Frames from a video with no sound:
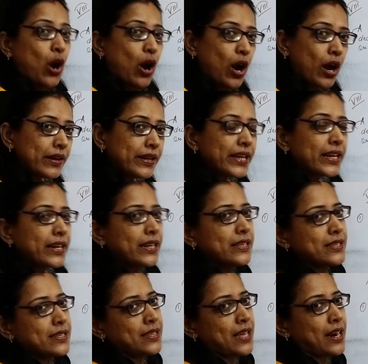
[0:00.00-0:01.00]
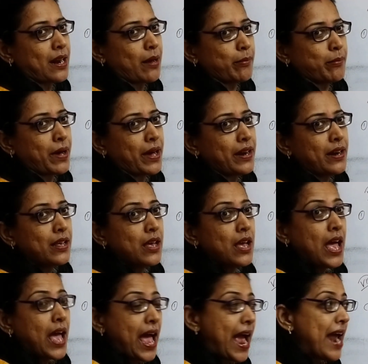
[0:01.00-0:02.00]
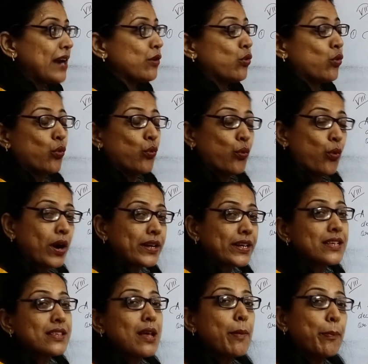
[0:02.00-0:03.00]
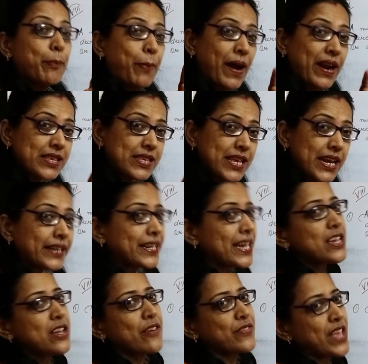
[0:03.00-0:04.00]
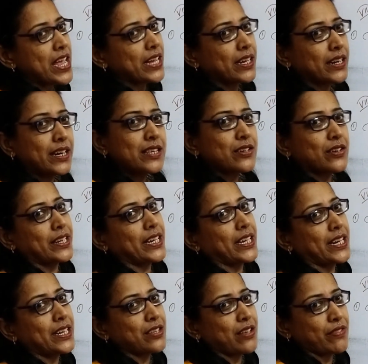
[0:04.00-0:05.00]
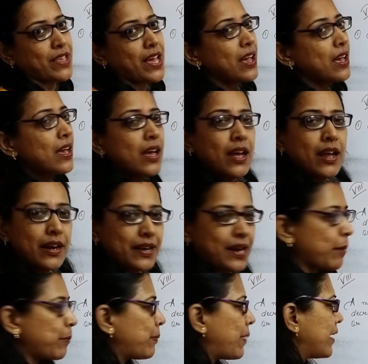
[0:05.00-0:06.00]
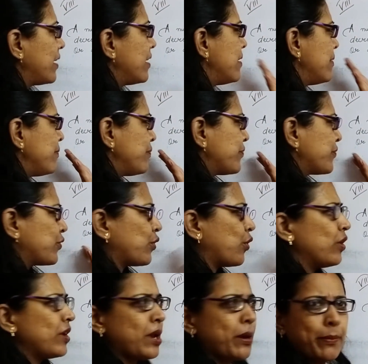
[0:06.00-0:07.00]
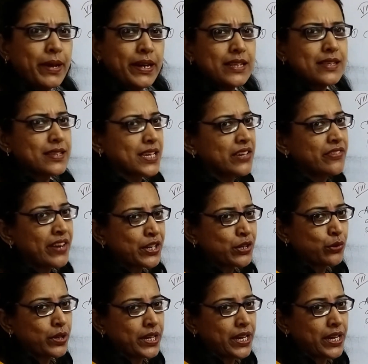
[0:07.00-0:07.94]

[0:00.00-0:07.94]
or decrease in the number, and what is the percentage of the increase or decrease of the number. No number is given to